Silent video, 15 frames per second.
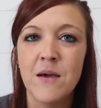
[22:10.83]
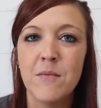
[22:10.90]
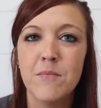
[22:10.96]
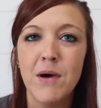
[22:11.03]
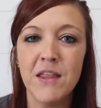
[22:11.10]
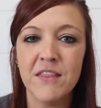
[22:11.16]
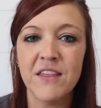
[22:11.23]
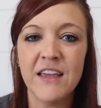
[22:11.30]

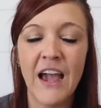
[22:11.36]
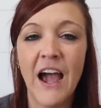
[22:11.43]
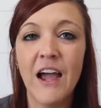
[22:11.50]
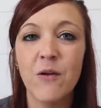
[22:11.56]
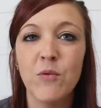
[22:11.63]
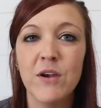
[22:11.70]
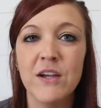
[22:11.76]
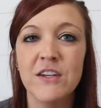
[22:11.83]
monthly
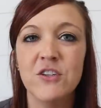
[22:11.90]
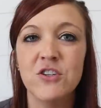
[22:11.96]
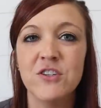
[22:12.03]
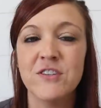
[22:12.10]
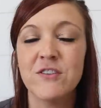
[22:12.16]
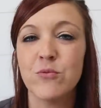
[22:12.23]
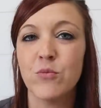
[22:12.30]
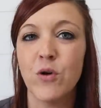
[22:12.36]
I would
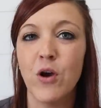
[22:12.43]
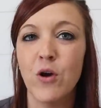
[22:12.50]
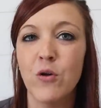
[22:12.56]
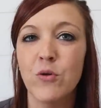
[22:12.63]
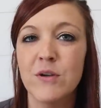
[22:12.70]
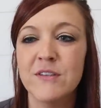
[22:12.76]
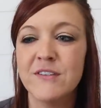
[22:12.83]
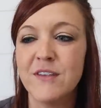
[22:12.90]
just
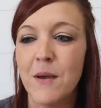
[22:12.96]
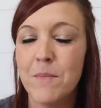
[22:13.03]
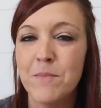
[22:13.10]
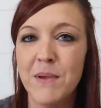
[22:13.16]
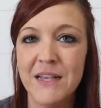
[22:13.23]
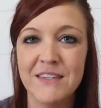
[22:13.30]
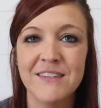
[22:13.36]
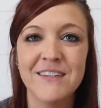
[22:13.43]
throw some
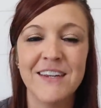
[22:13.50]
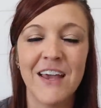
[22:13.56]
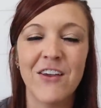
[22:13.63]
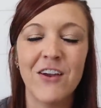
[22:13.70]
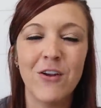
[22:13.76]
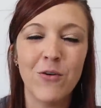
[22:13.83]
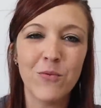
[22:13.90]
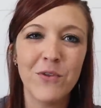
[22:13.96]
bins together.
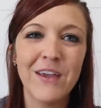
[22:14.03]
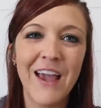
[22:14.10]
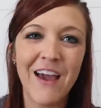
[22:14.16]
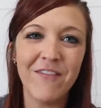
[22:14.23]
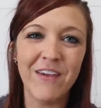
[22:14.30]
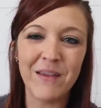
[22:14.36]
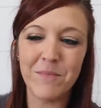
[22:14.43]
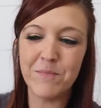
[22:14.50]
I don't really
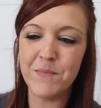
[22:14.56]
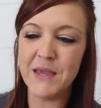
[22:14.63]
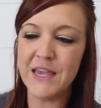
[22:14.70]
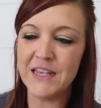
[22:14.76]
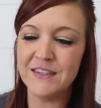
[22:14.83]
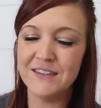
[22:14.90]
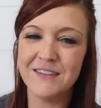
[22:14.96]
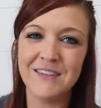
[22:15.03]
have like
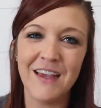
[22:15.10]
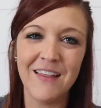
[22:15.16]
bins.